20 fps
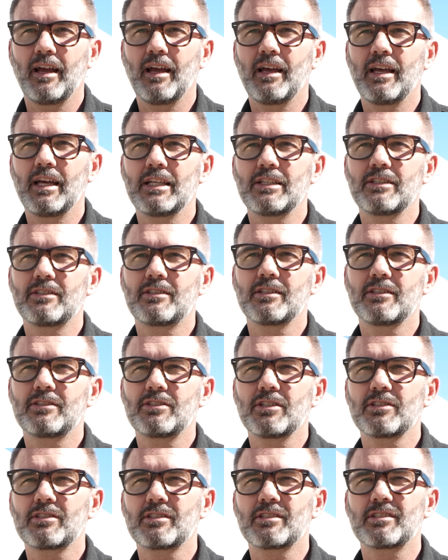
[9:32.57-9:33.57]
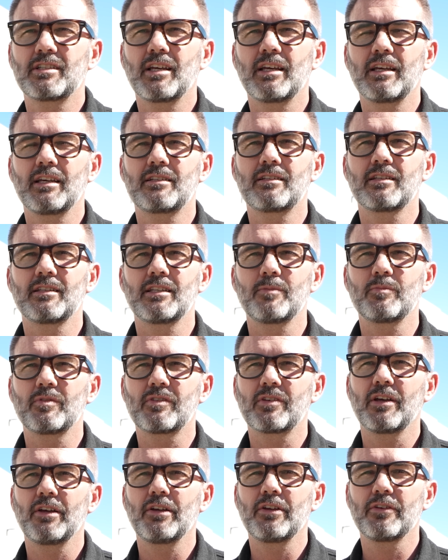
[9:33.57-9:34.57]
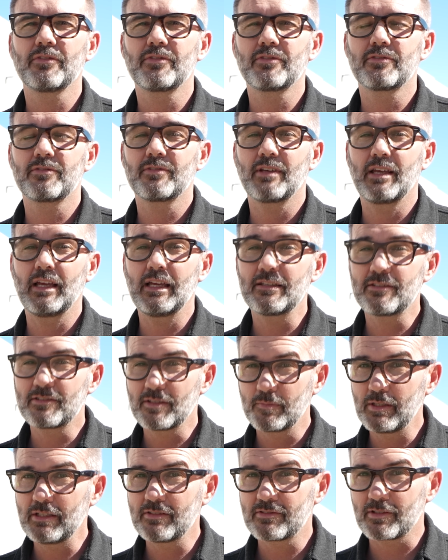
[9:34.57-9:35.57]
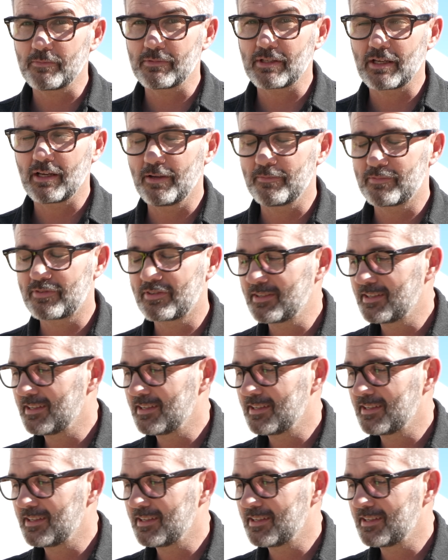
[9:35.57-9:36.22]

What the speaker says: and to just say to themselves, and to me sometimes,